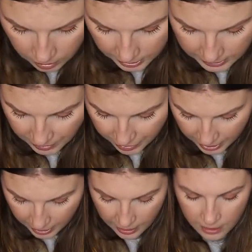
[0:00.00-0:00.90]
That's in
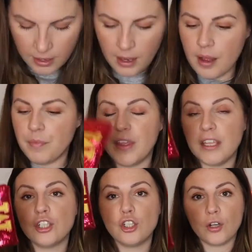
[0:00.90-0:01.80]
there.
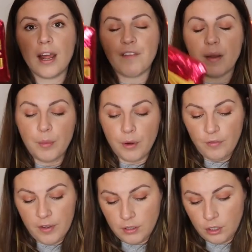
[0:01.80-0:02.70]
This should have
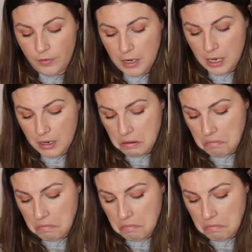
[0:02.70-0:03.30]
ibuprofen and stuff in it.